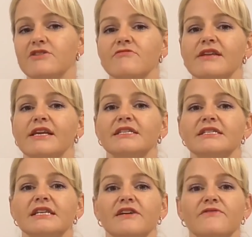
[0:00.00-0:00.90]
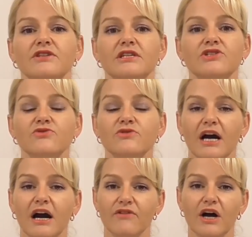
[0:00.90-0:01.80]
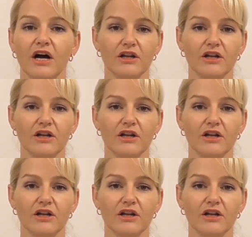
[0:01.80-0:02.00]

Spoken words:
ingredient safety to cover